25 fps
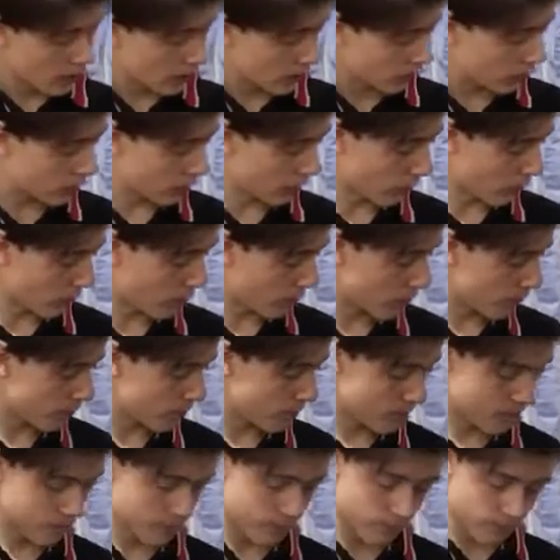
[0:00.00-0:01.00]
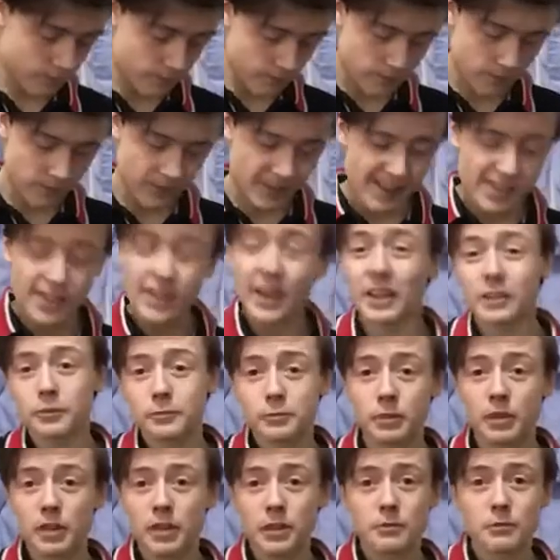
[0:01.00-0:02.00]
So, that's
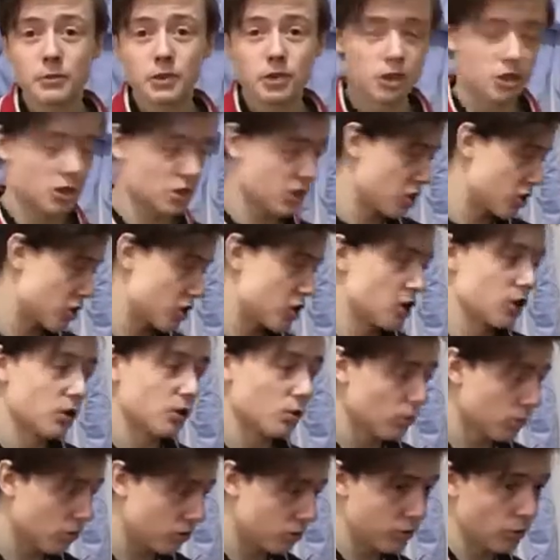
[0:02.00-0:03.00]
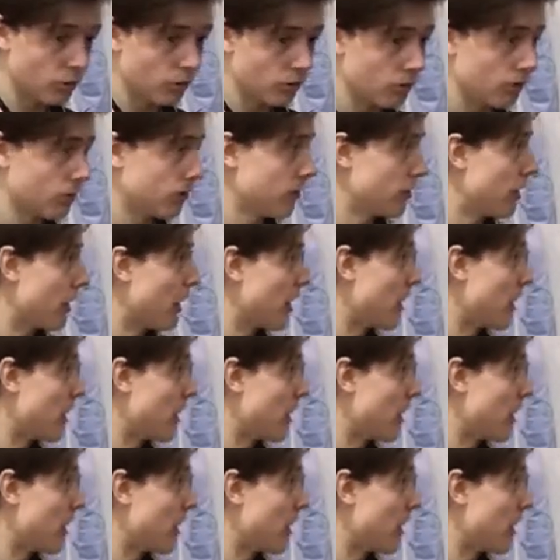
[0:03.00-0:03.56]
pretty much the shoes done